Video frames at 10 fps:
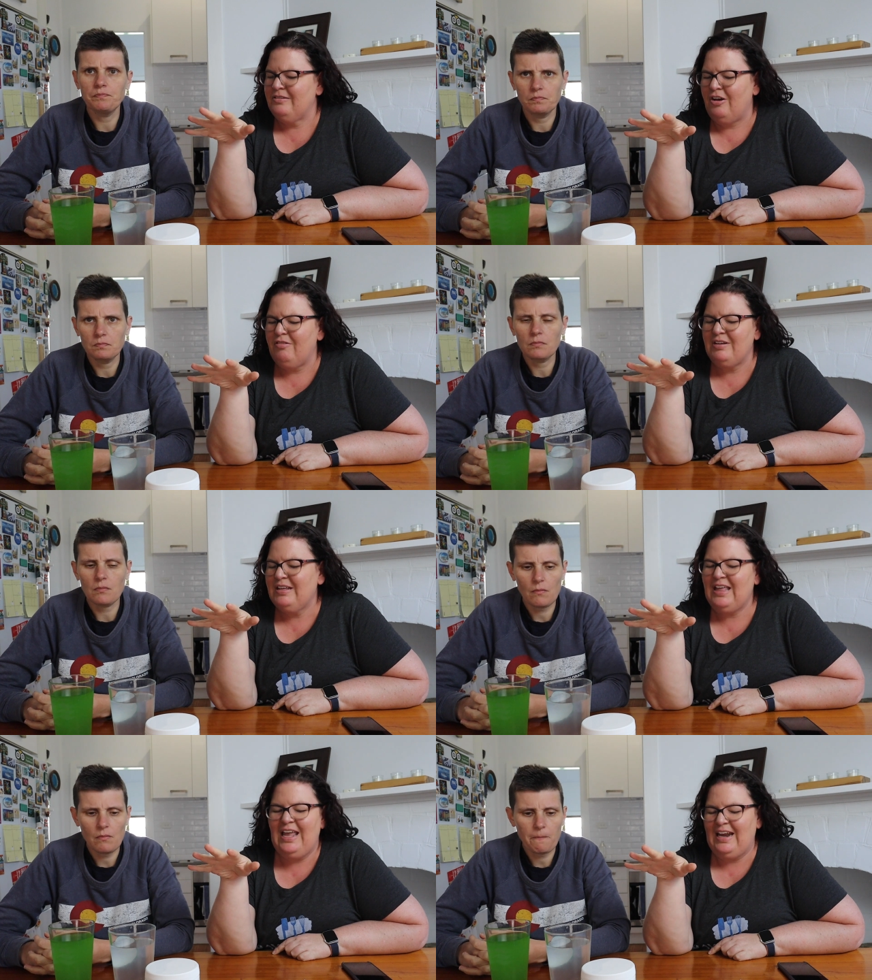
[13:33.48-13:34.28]
Speaker 1: not
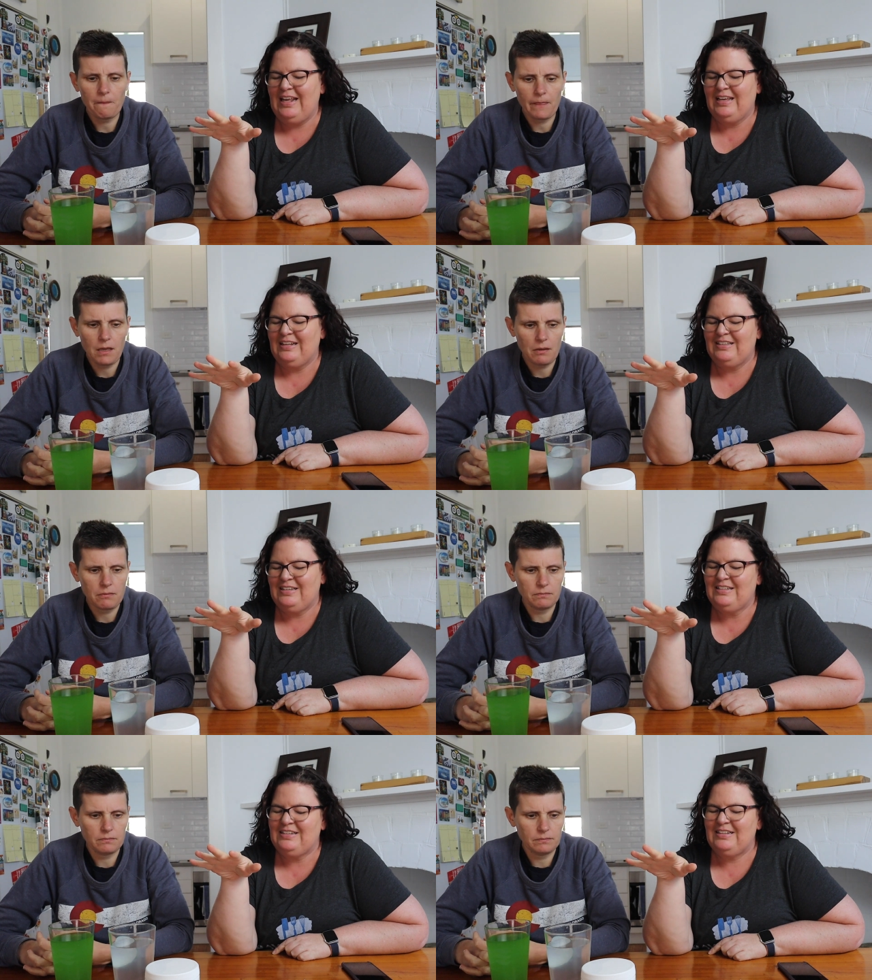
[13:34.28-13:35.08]
really any
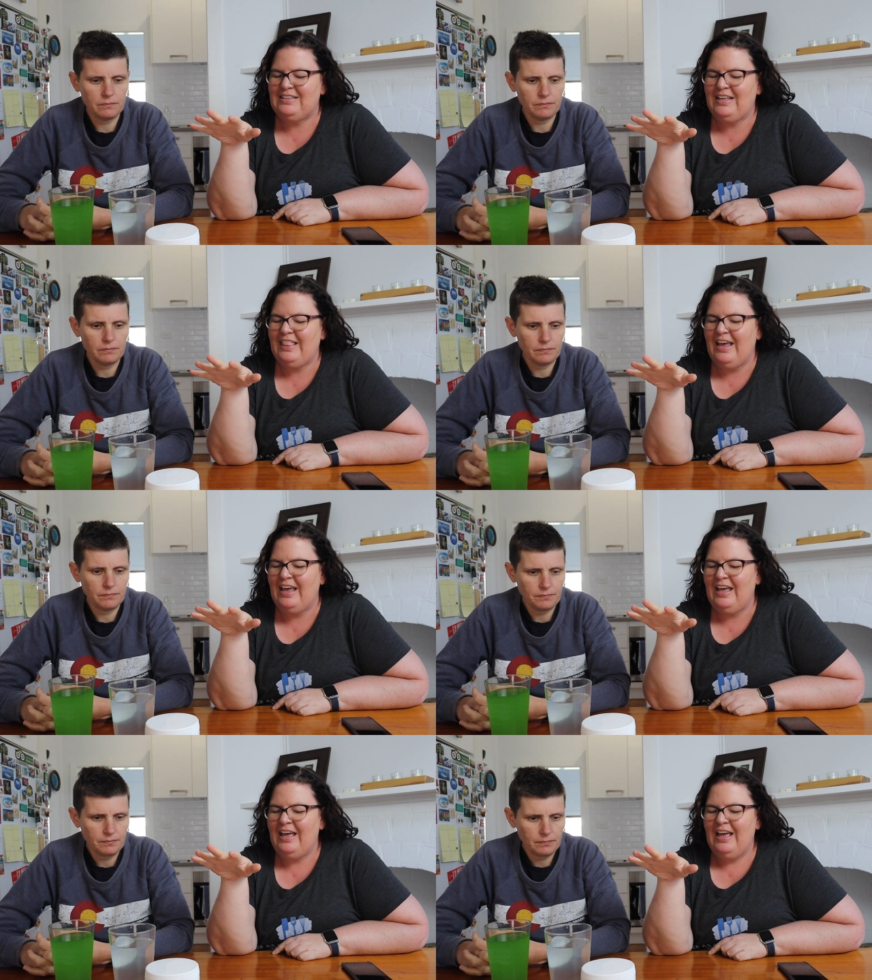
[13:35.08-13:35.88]
consistency
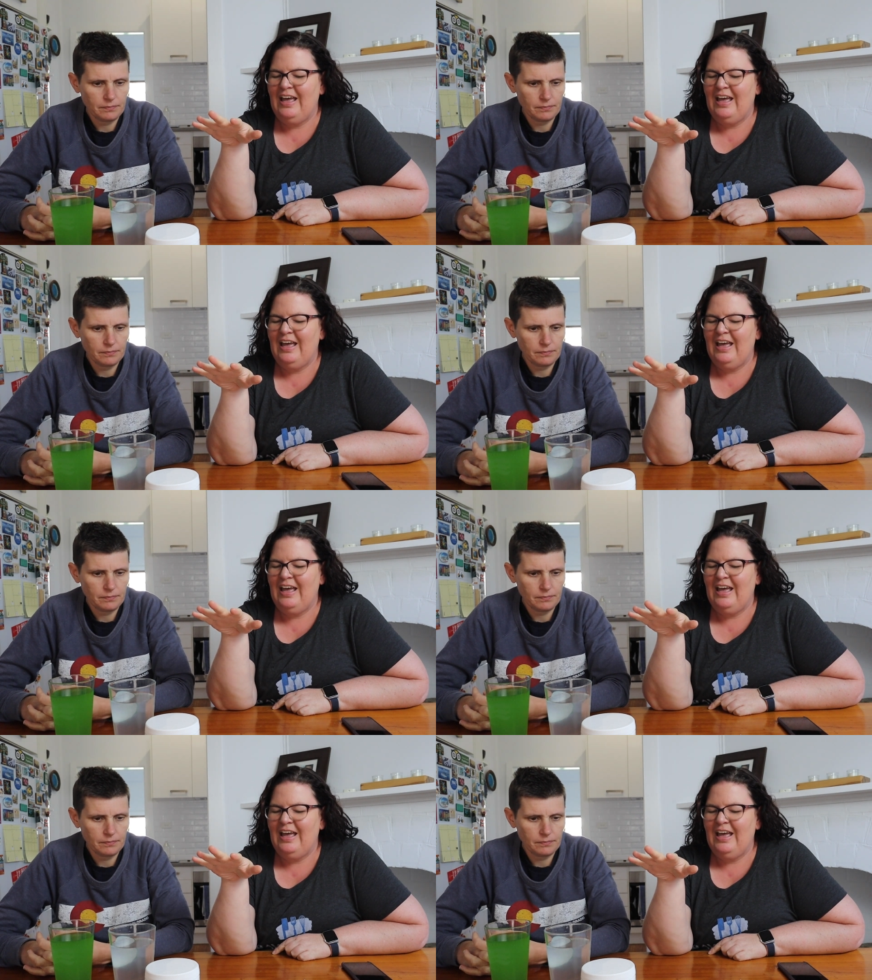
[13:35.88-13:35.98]
there.